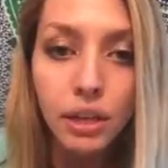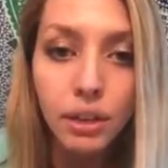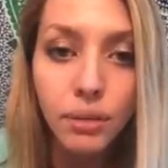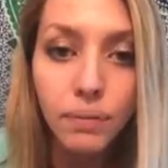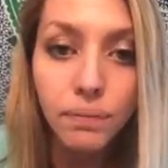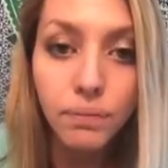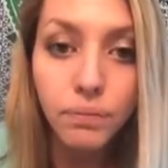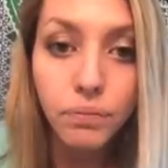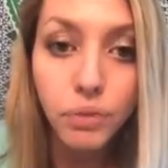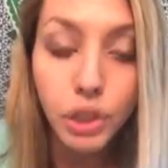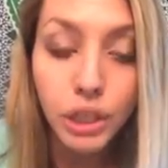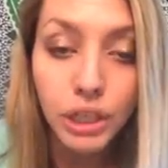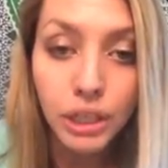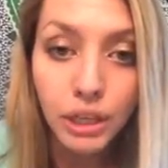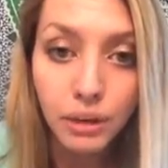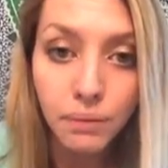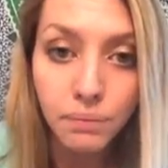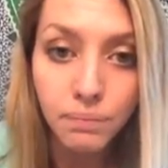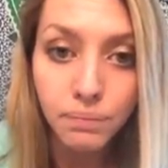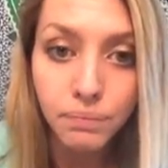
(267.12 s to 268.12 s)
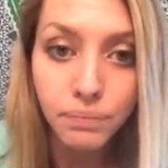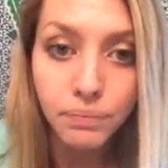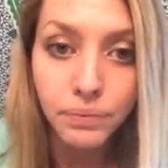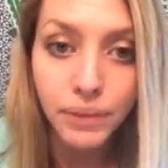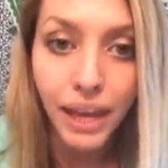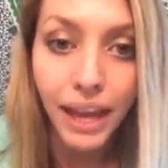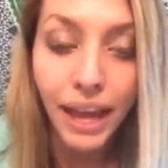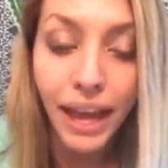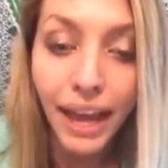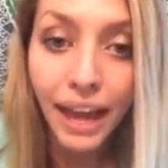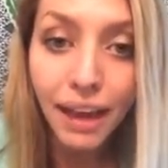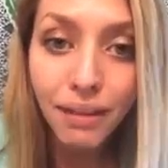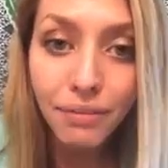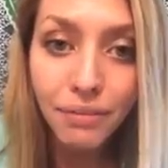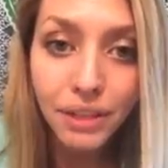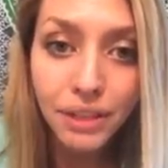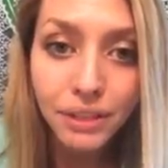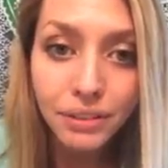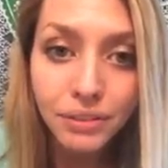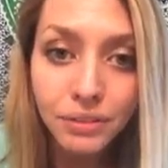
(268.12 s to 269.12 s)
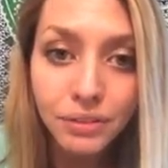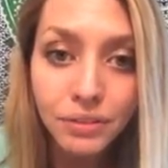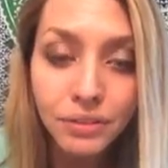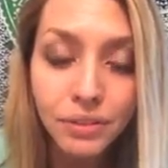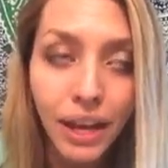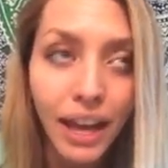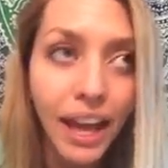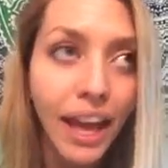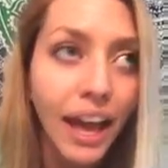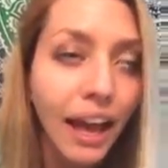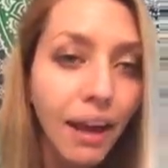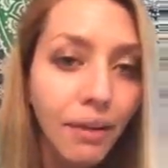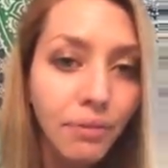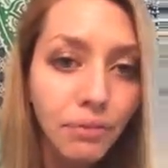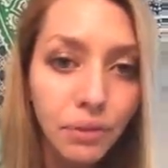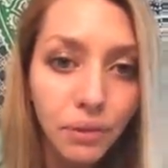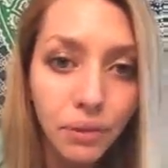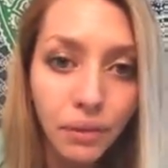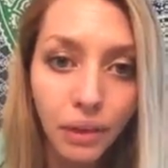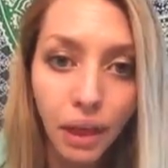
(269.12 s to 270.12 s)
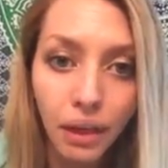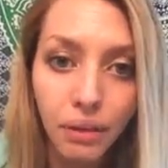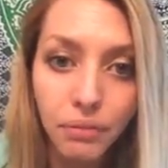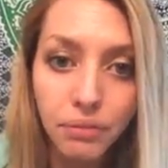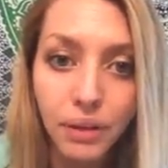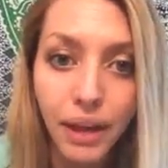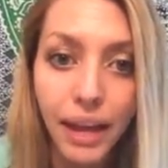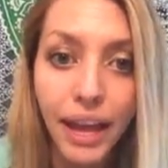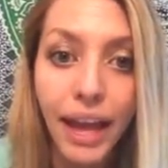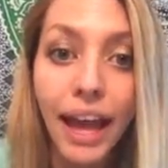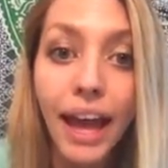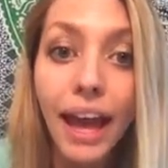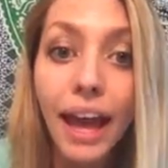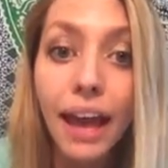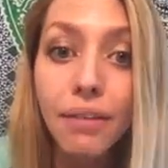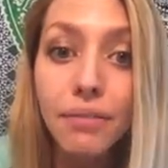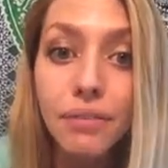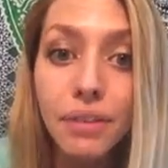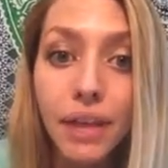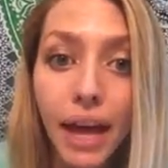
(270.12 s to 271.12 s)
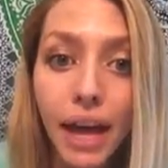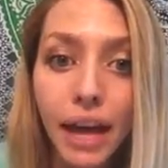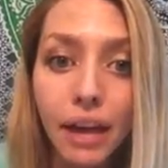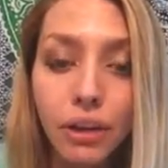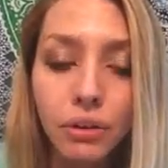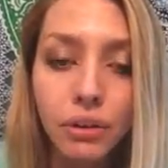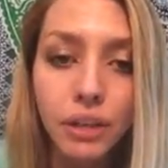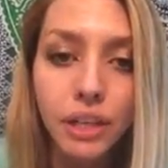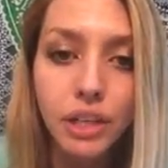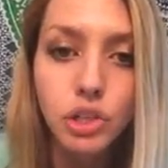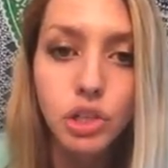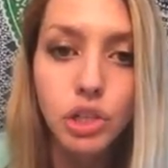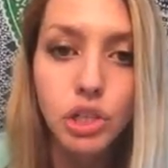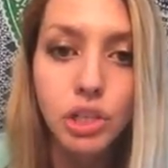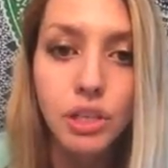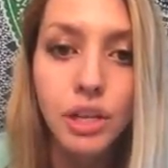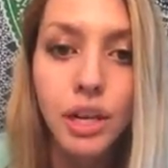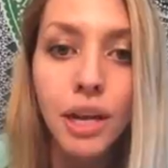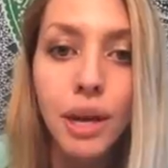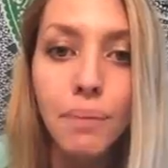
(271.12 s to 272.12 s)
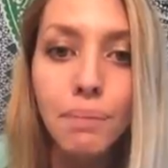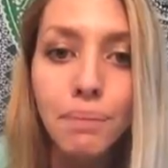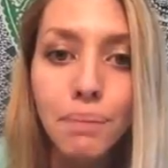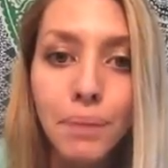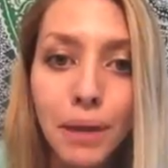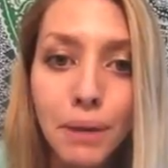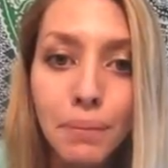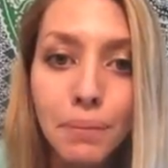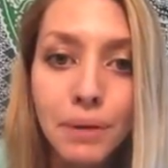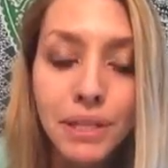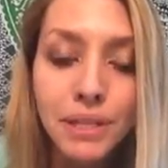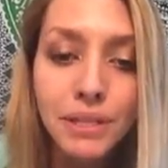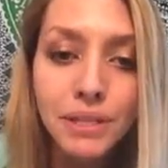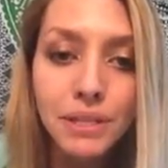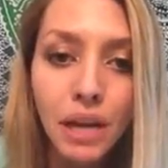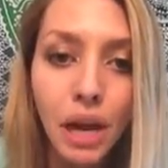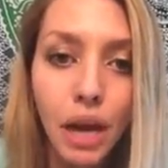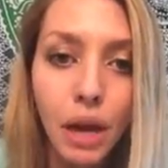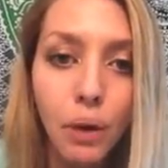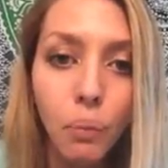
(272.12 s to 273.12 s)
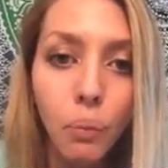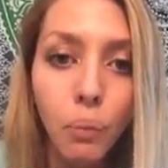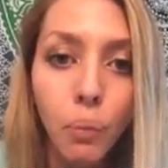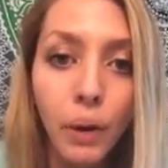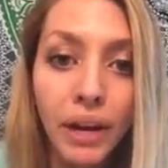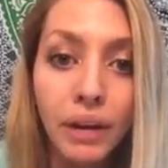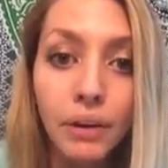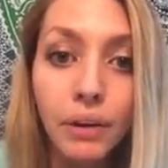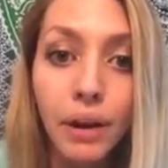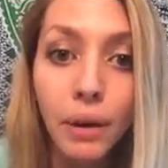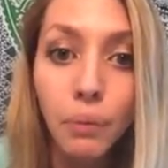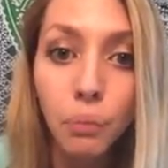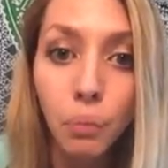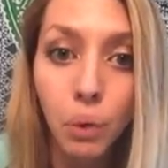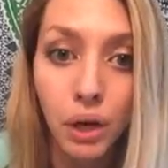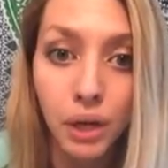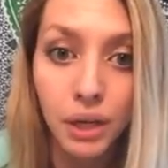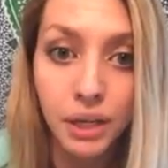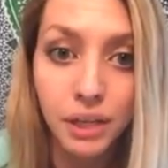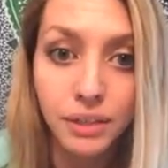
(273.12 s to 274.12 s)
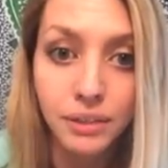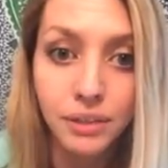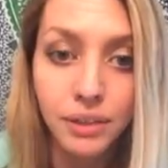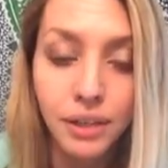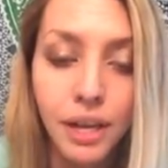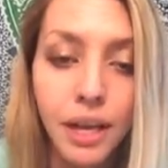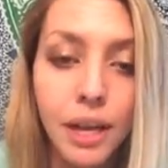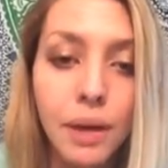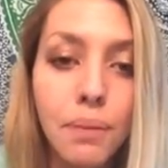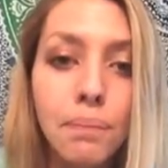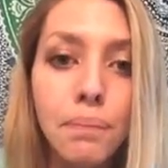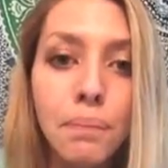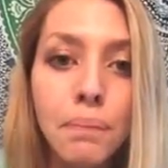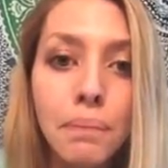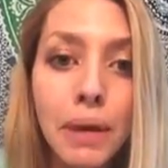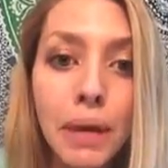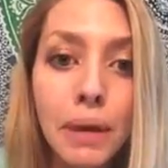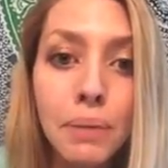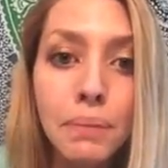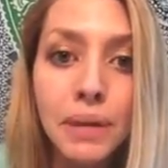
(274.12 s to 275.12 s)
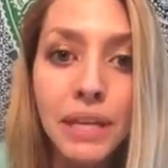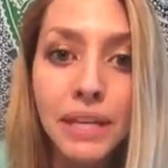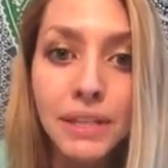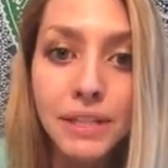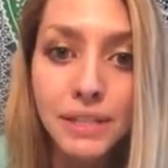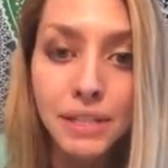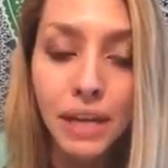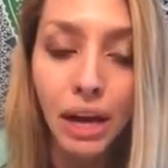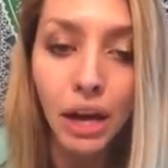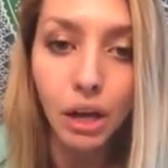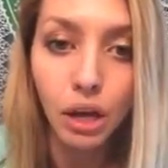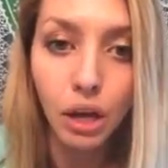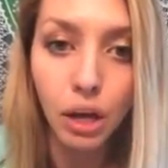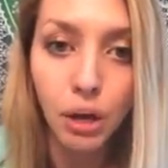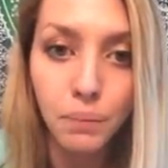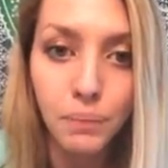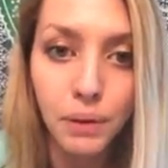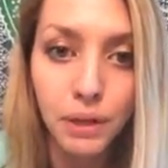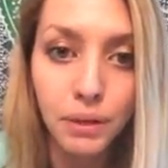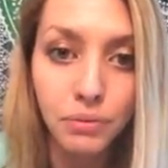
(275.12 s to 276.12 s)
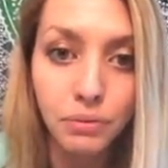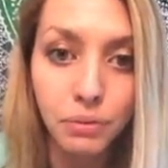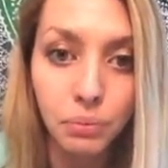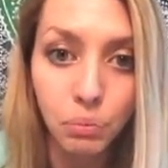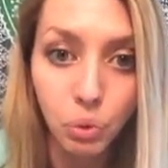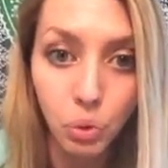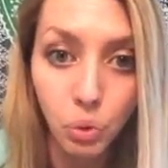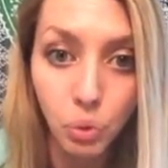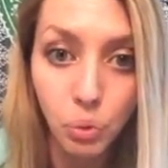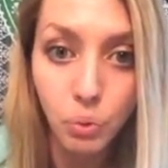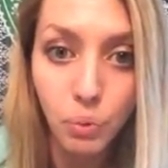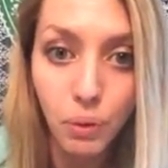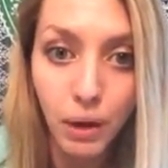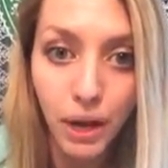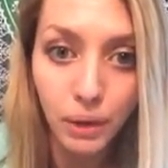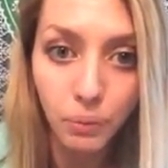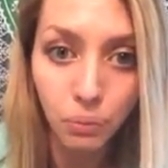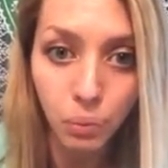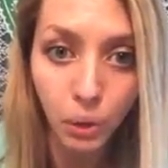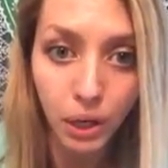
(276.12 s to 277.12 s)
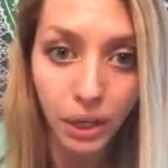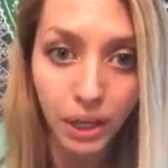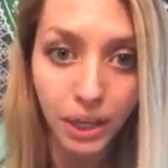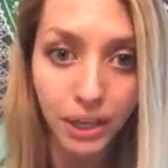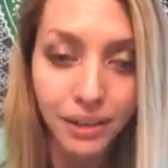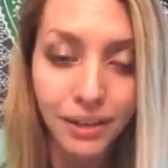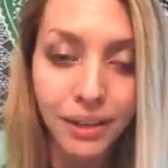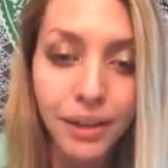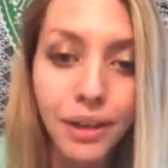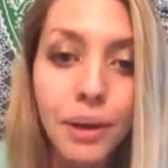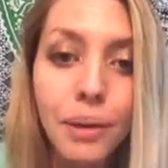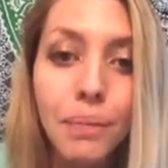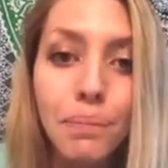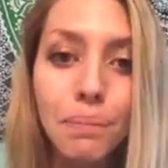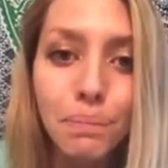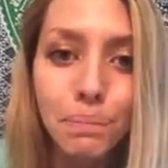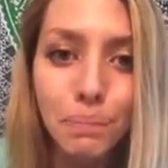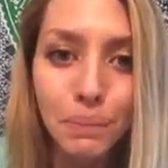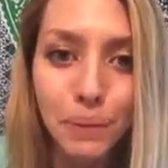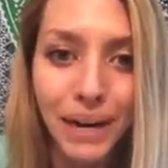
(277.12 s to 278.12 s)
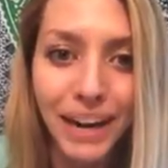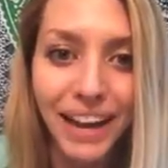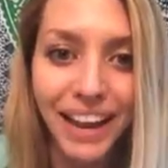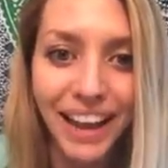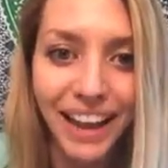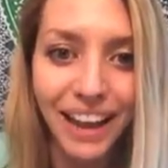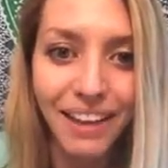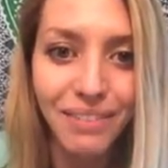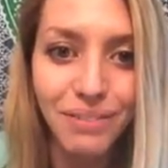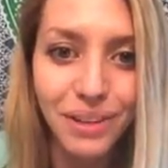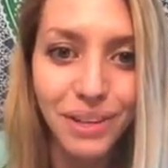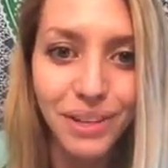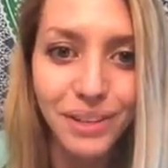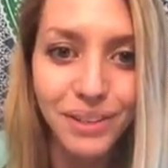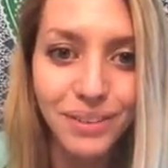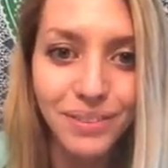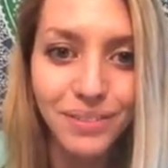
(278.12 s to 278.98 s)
the freedom. I have it. I have the love. I have the adoration. Maybe it's not where I want it. Maybe it's not coming from who I want it, but I have it.